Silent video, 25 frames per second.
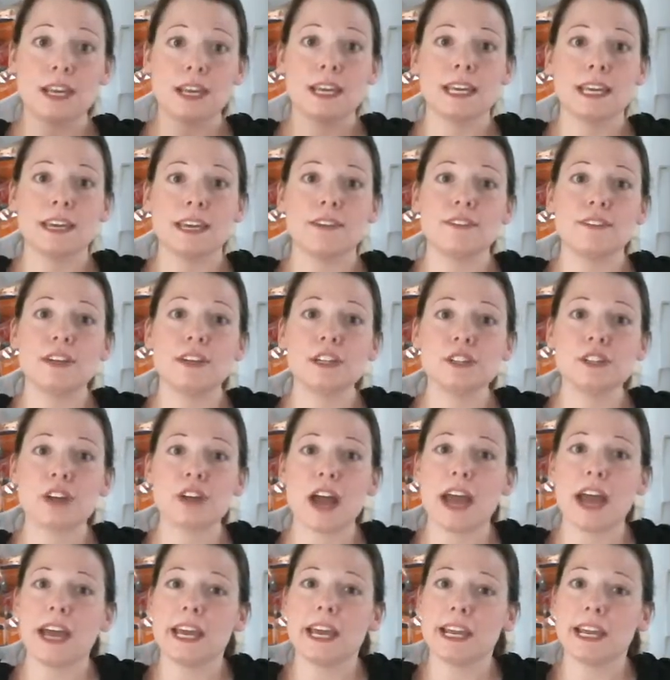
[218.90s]
Give it a
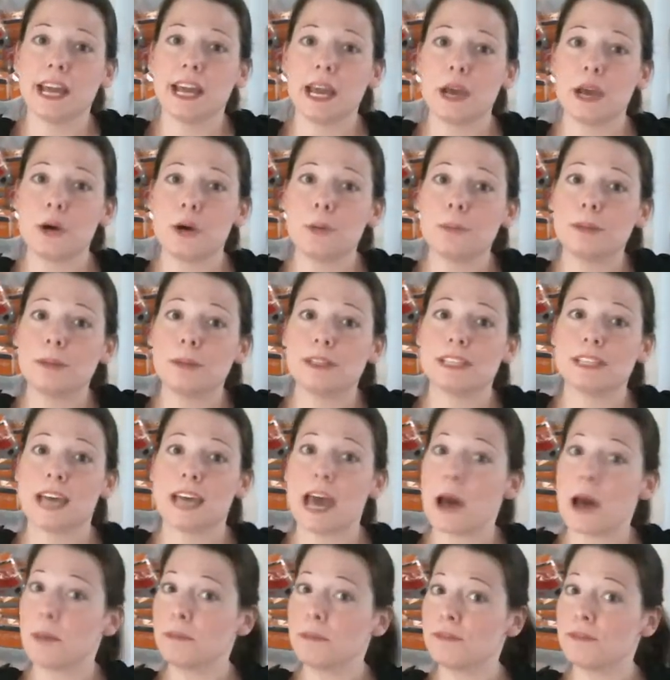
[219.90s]
try, and I hope it's a
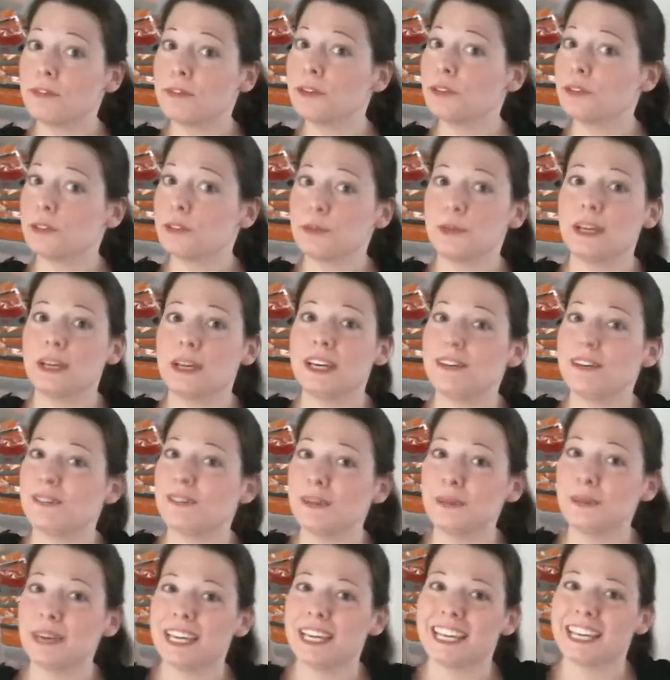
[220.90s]
helpful tweak of
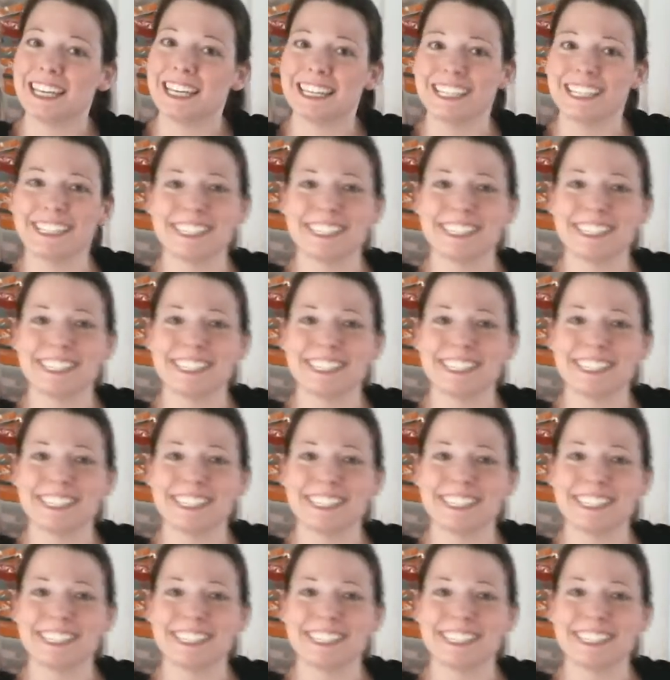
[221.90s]
the week.